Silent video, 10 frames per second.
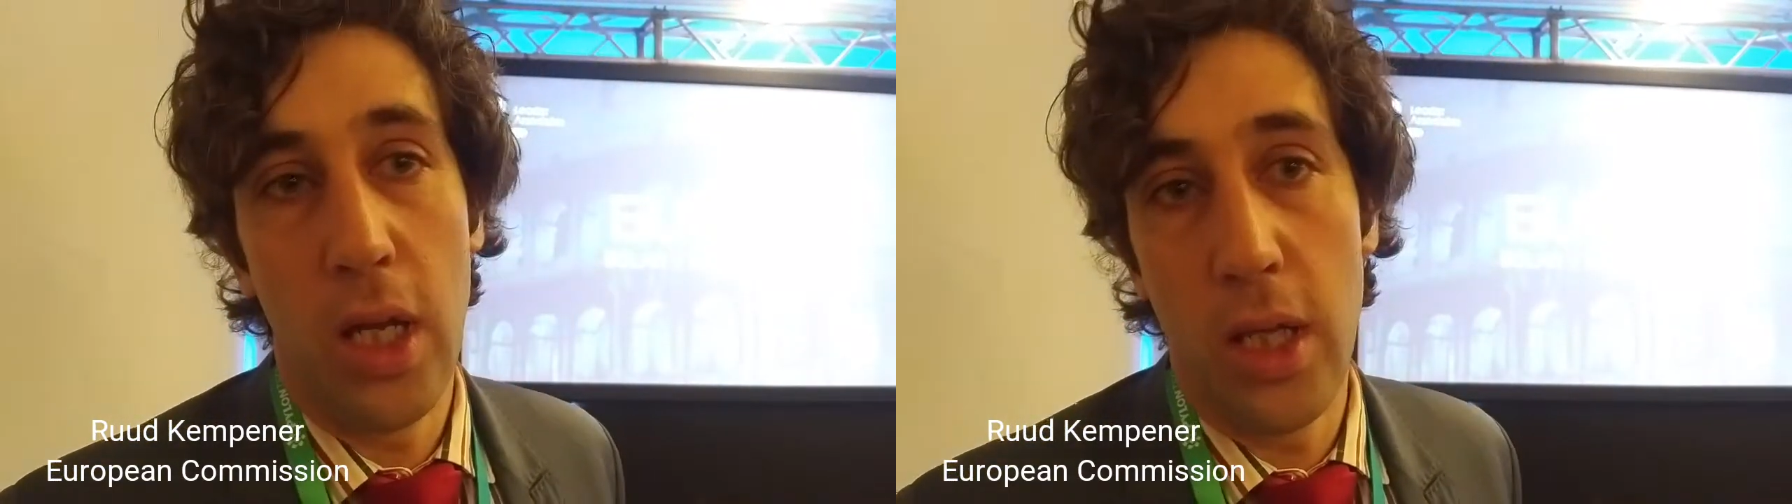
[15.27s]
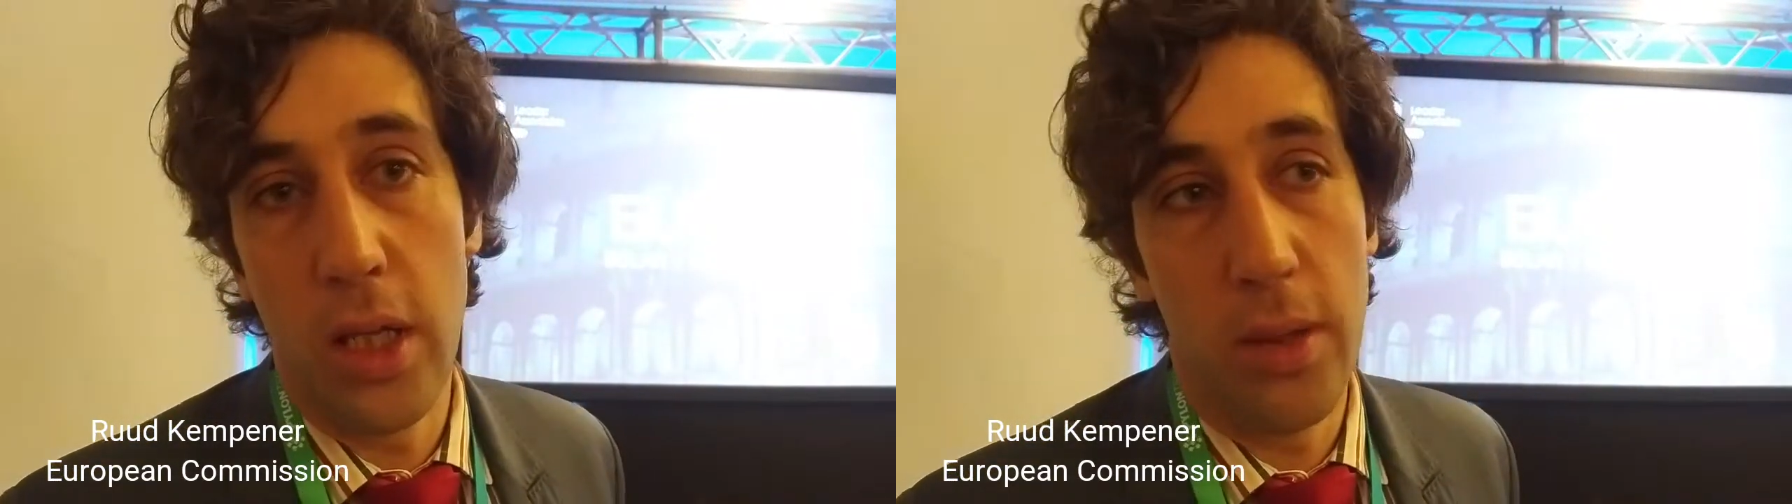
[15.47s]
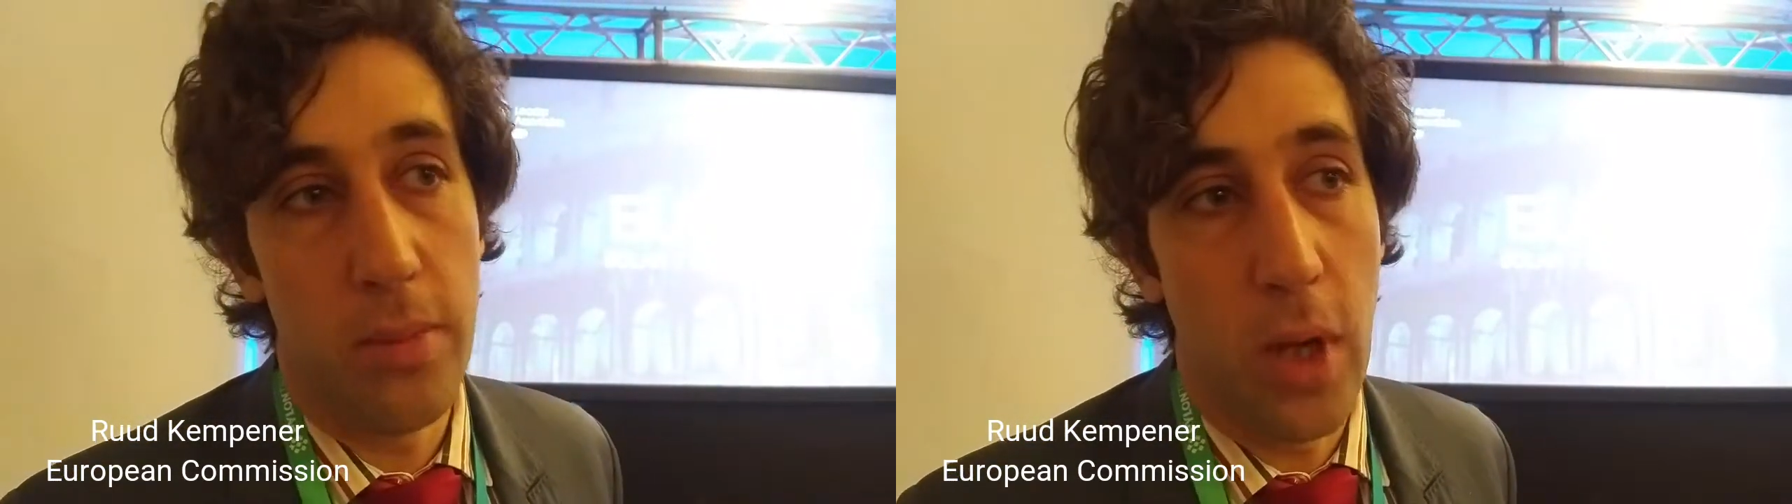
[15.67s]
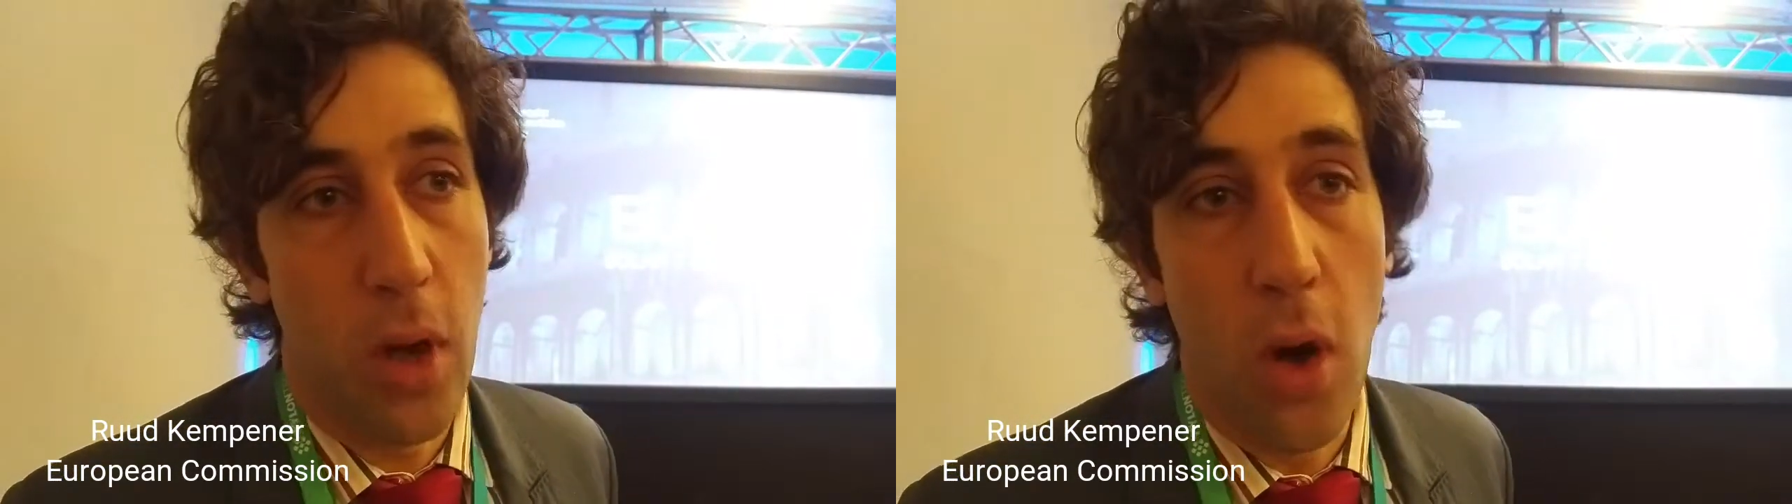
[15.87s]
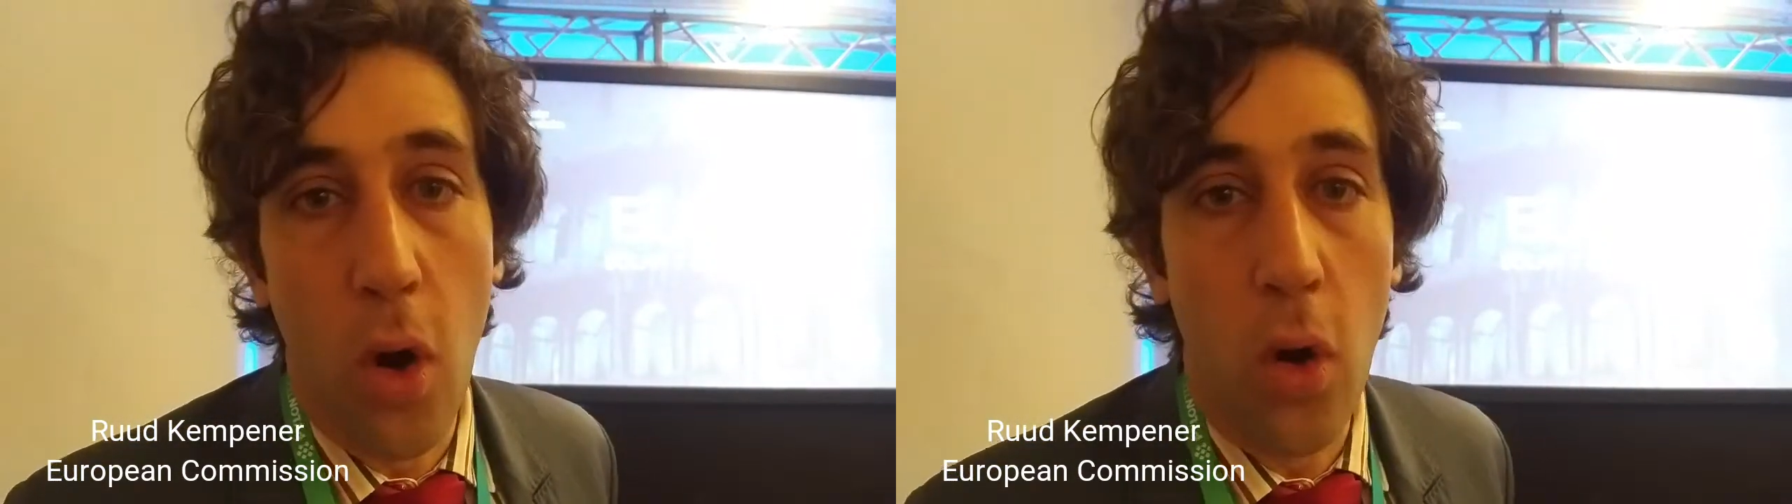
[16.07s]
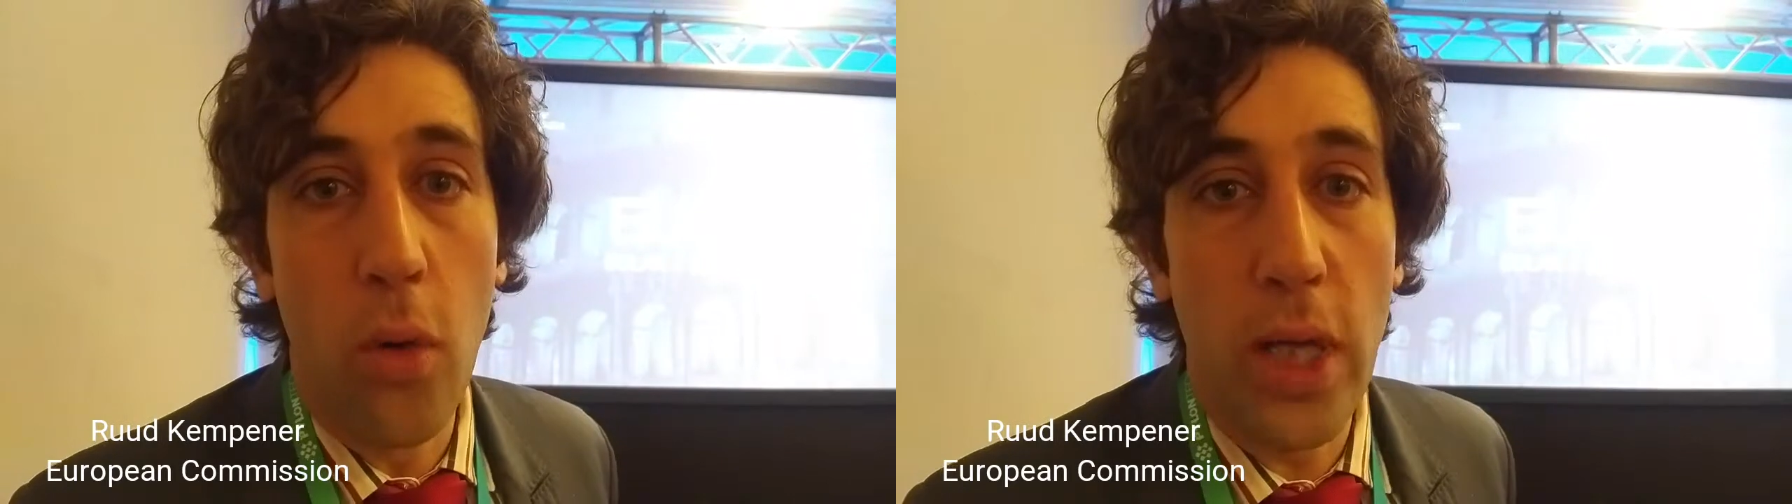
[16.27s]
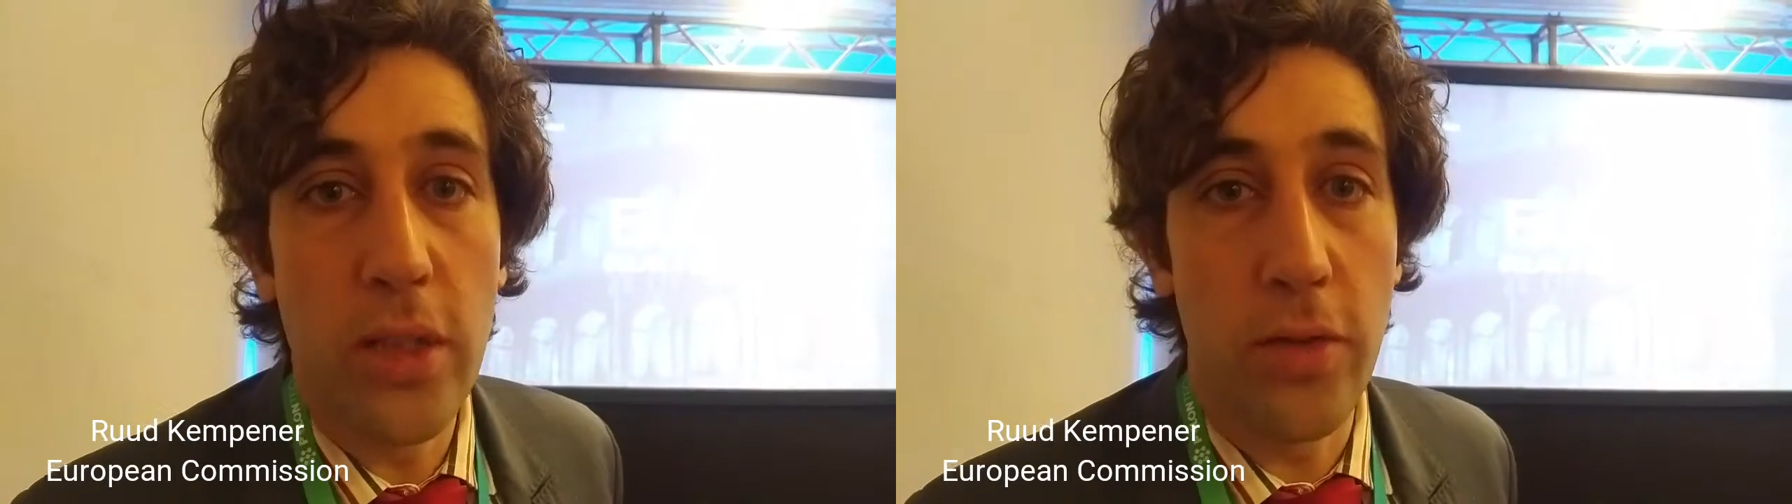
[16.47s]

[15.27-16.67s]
a whole range